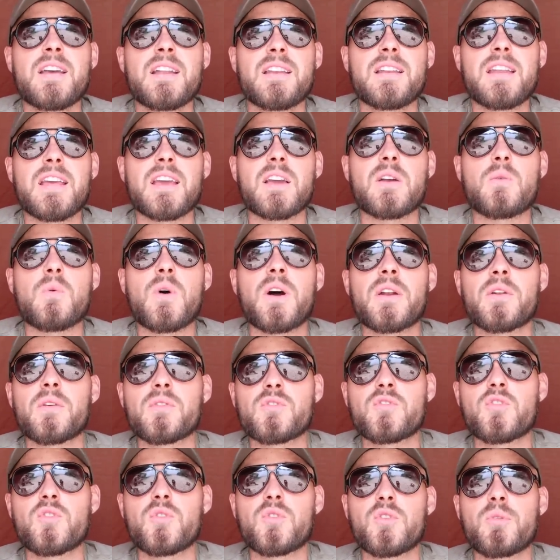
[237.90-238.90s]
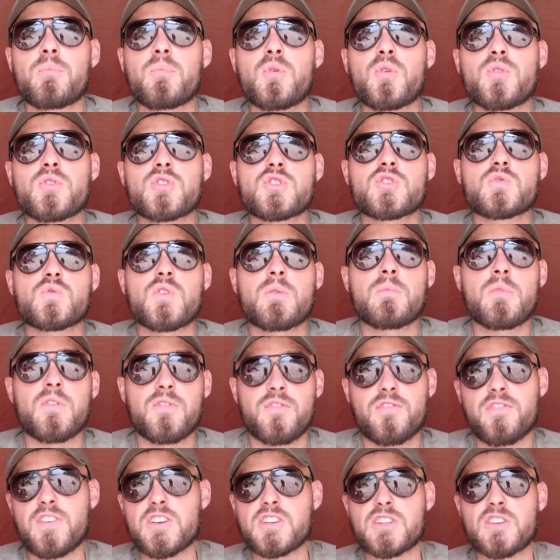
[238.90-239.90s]
nick one on sort of the point swim
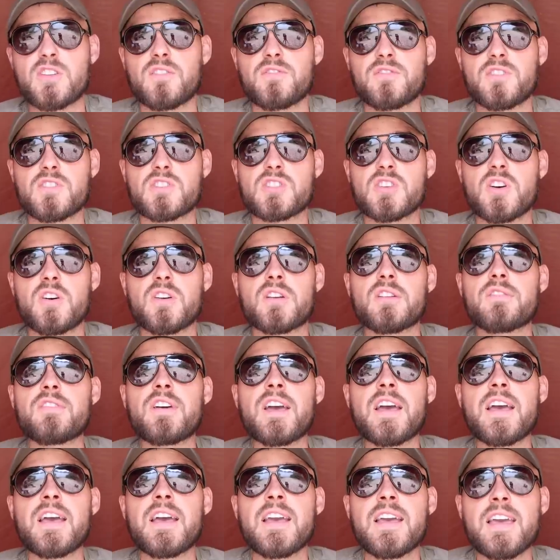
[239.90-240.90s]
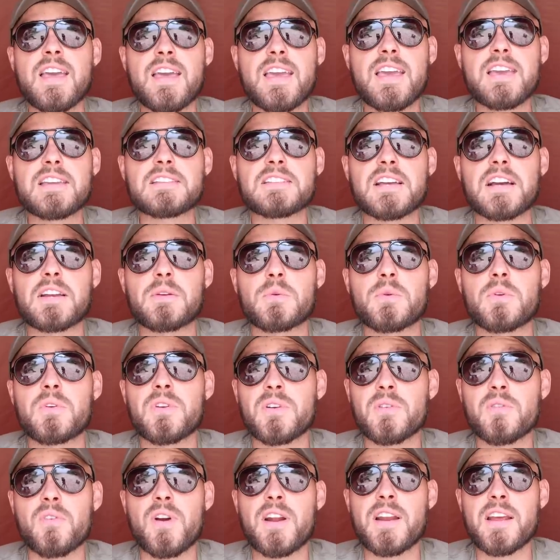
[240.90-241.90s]
off fishing off the side of it. He's had one
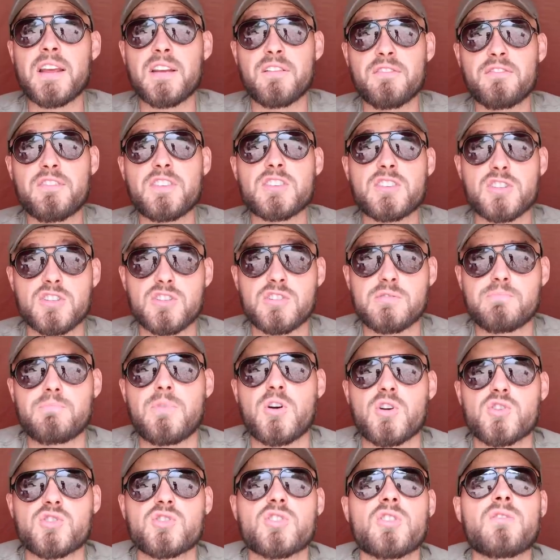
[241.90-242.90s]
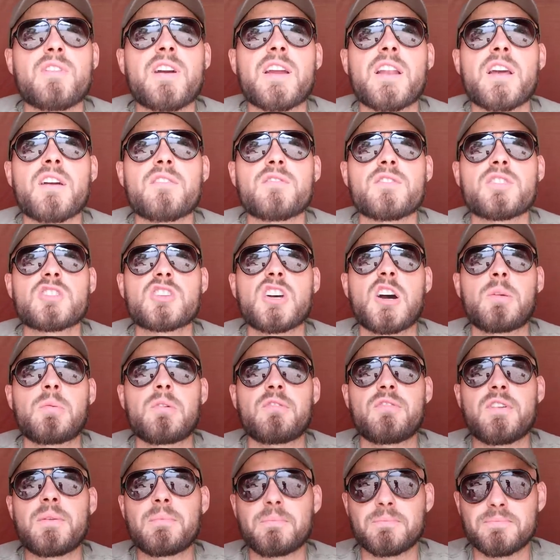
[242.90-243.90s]
already, and the fish just bossed directly over the top
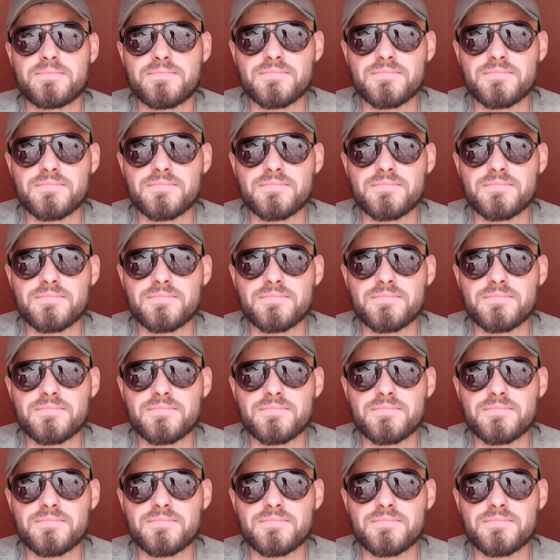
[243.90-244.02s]
of it.